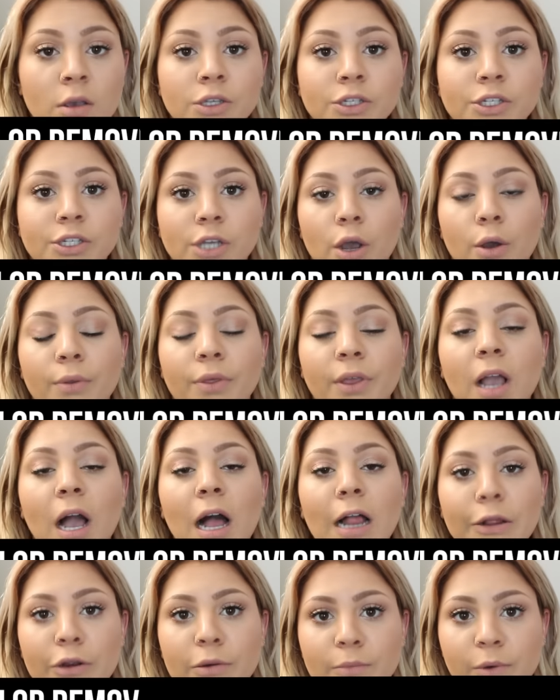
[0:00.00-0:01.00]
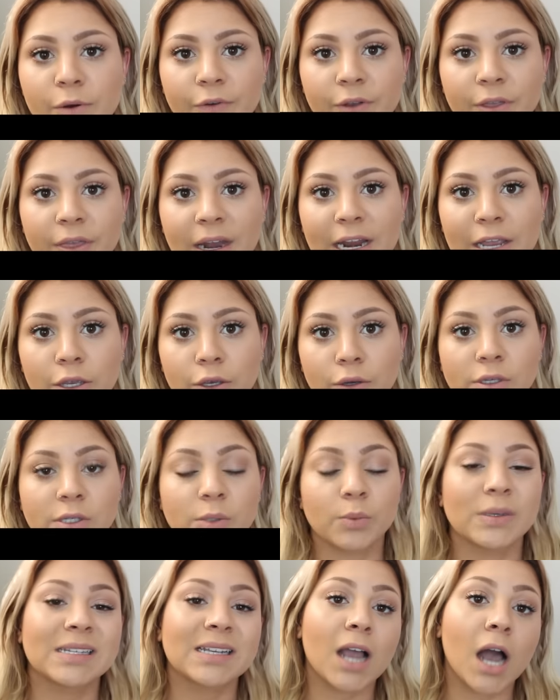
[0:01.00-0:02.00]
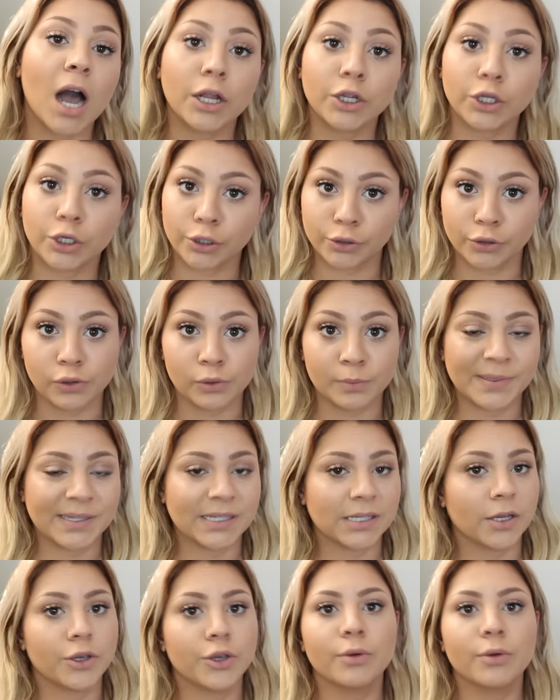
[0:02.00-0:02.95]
So the color remover that I used was Color Oops.